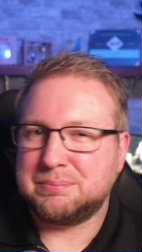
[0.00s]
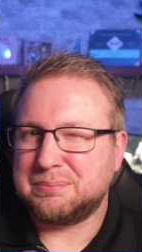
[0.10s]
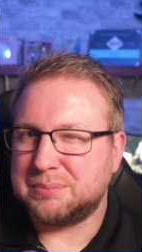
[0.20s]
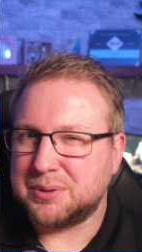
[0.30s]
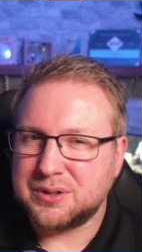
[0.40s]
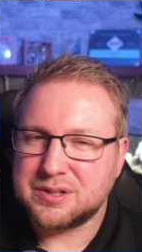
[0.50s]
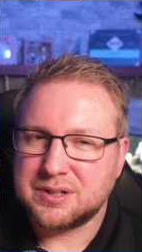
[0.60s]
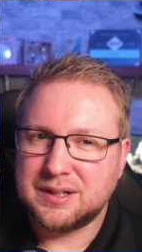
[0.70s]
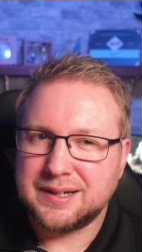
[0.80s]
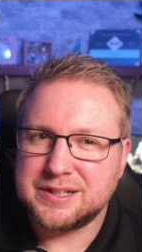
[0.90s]

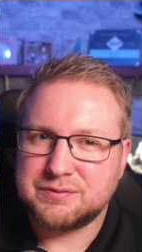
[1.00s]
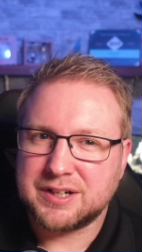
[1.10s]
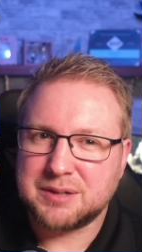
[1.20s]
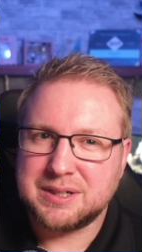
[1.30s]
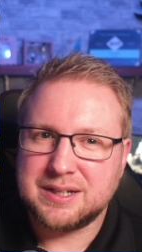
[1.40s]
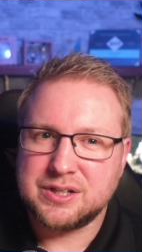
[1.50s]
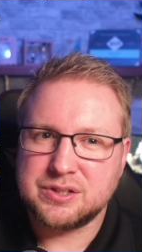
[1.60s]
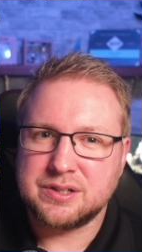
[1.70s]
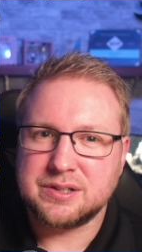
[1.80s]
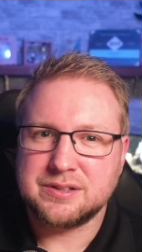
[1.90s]
personalized
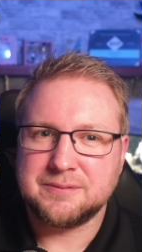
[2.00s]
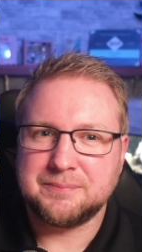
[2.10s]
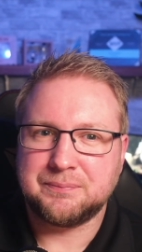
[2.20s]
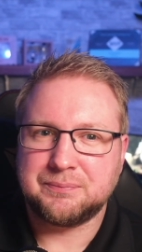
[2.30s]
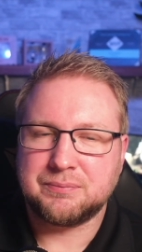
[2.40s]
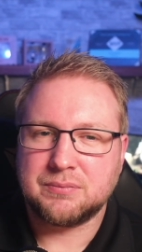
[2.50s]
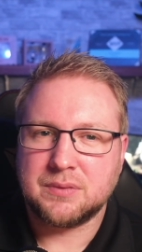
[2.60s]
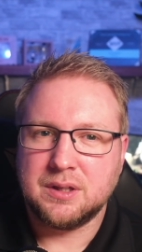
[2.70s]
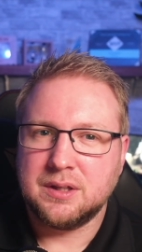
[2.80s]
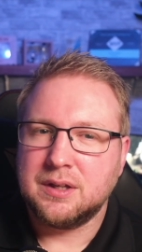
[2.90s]
recommendations.
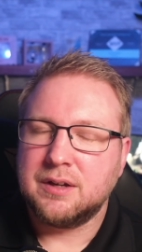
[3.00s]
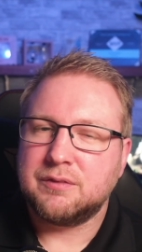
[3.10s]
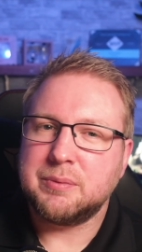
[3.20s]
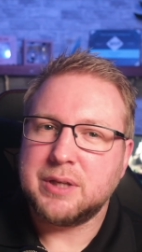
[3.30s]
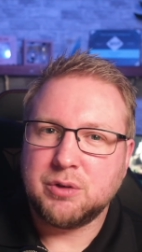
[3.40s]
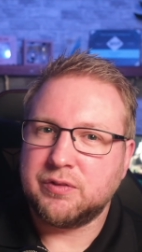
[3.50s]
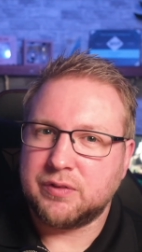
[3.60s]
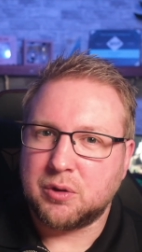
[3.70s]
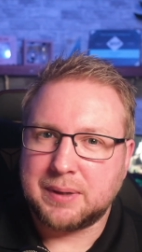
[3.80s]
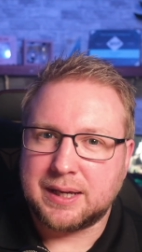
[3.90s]
From the
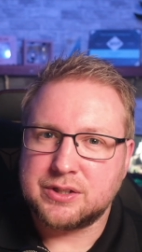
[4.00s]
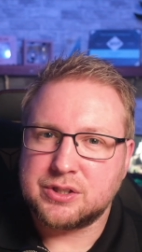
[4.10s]
overview page